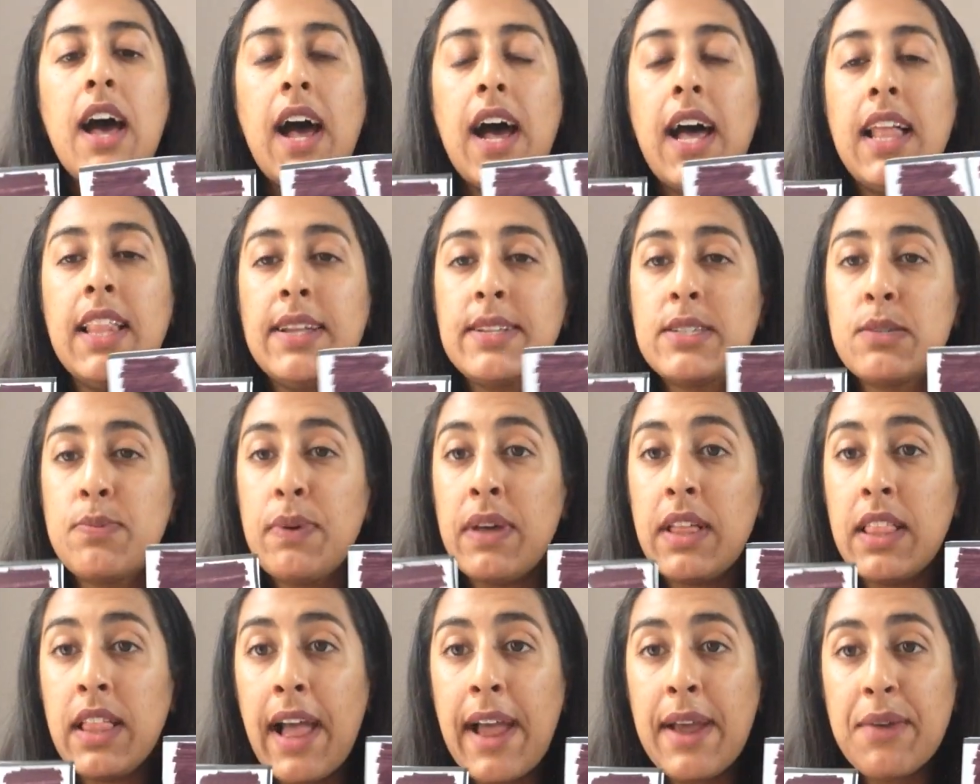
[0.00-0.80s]
A little
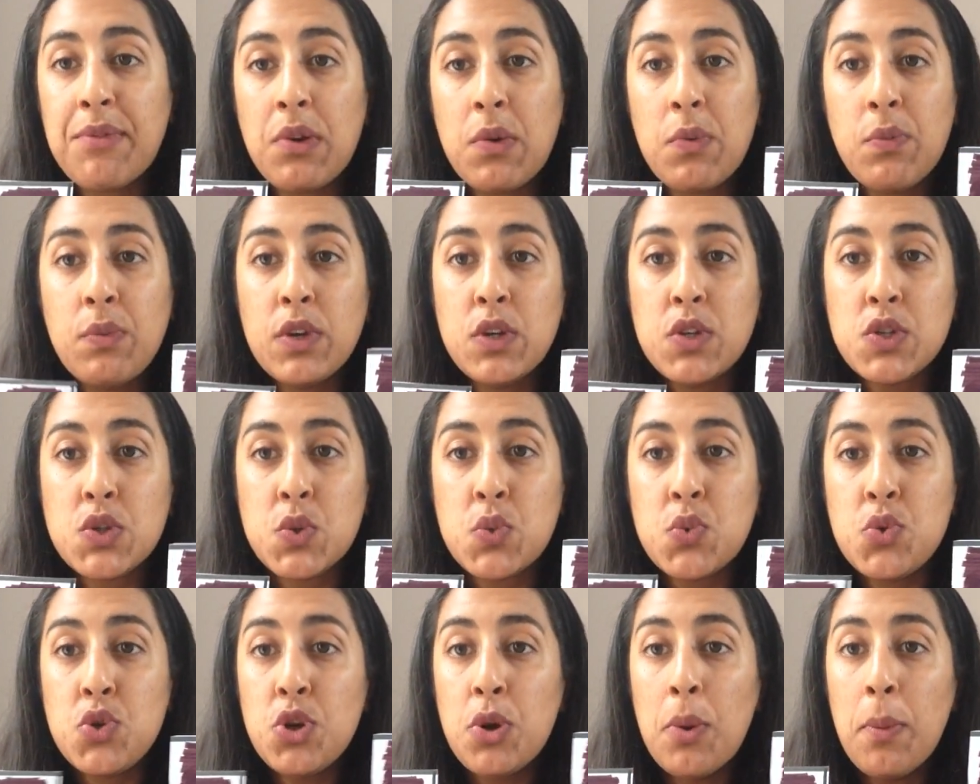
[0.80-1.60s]
bit like when we do
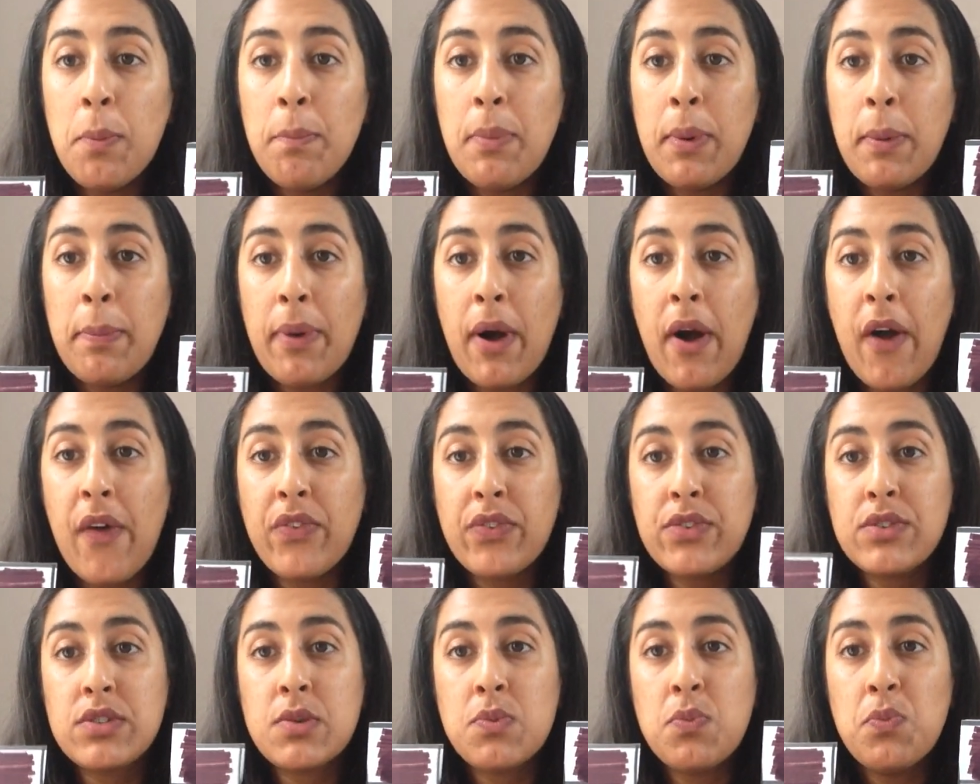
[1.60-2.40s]
number
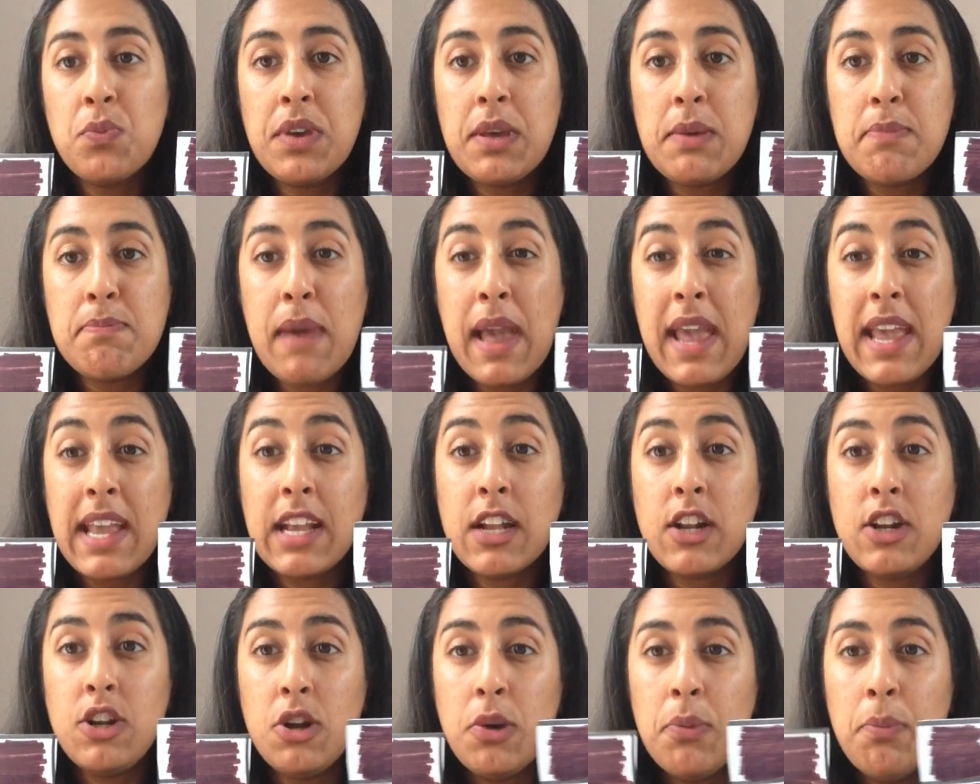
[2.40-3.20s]
bonds and we
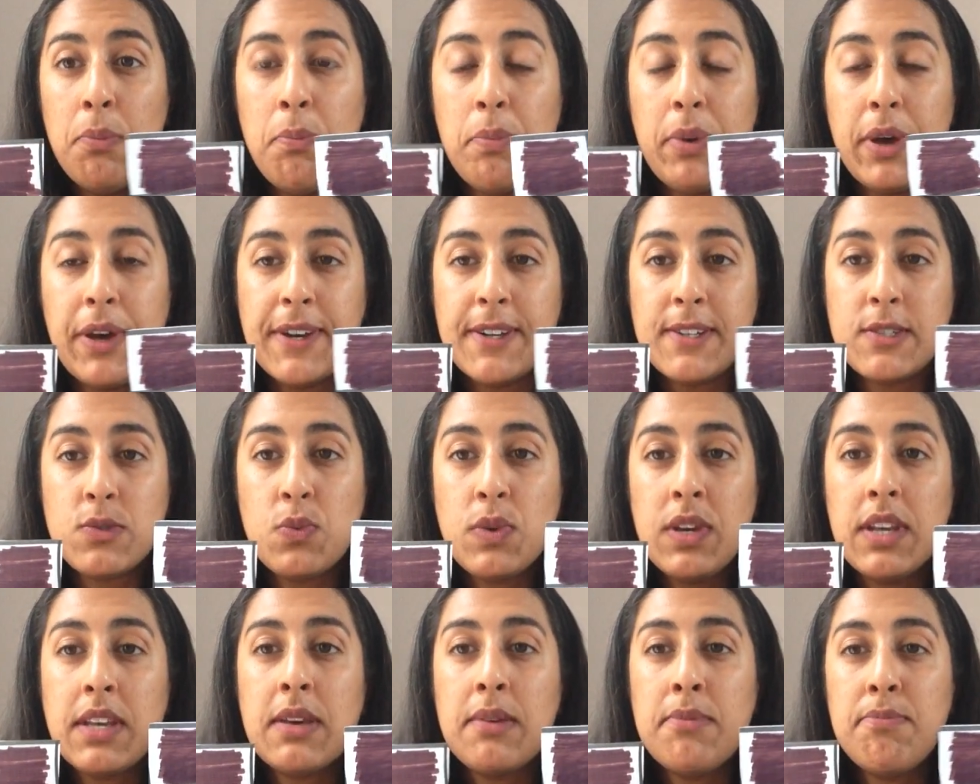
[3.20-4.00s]
make numbers,
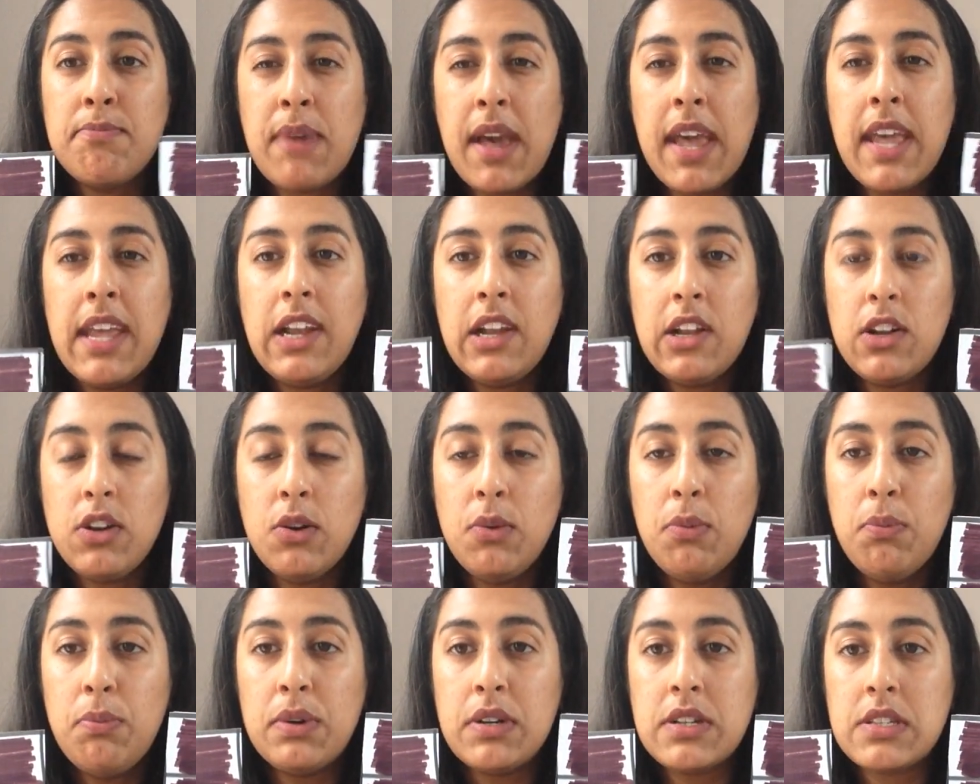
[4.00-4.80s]
we can make
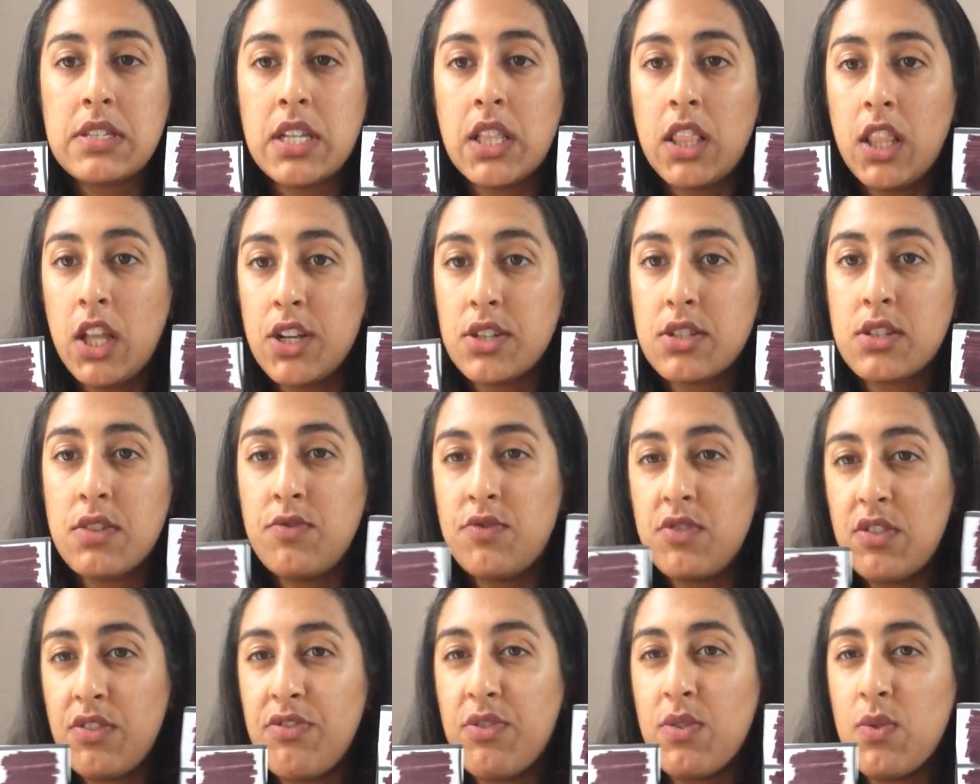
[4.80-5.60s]
numbers in lots of
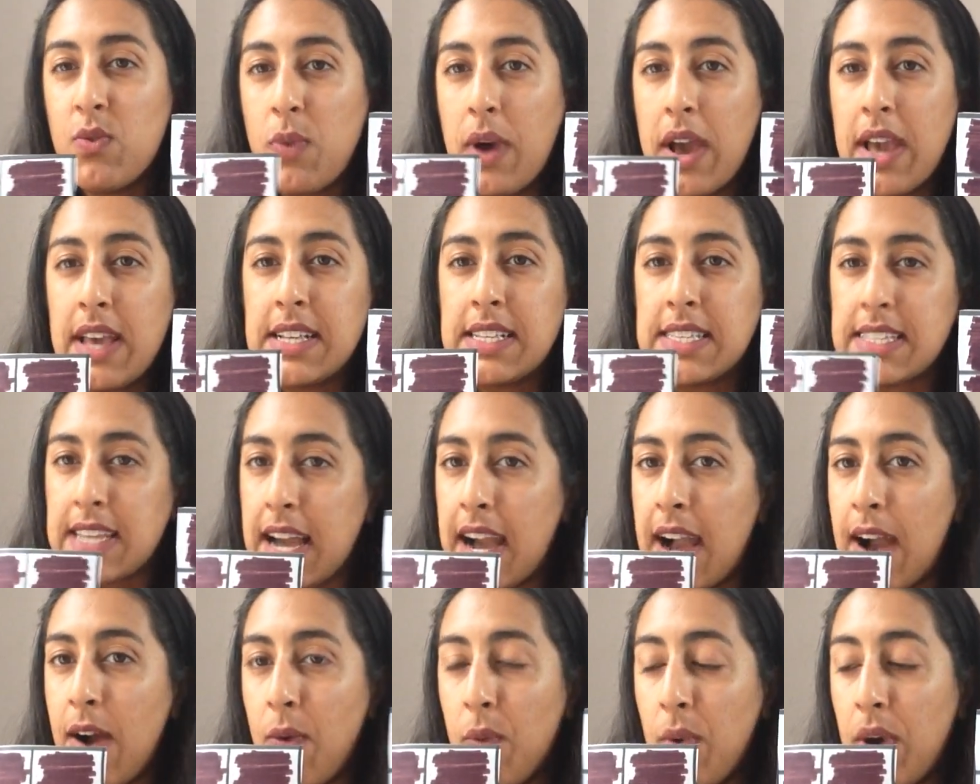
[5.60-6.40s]
different ways,
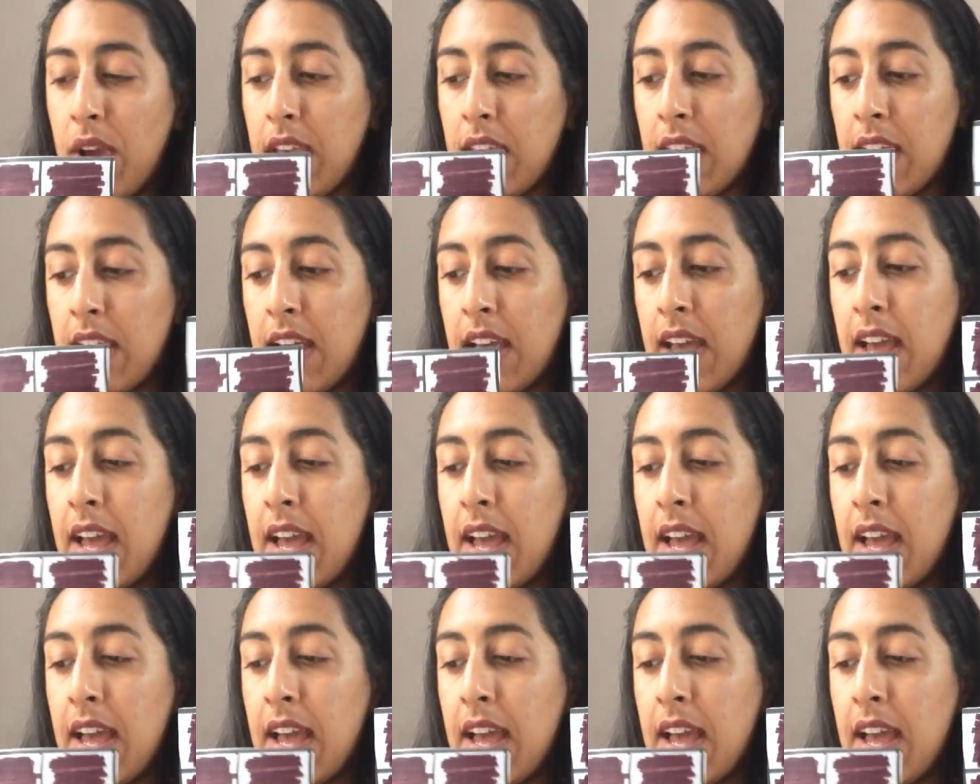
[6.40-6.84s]
can't we?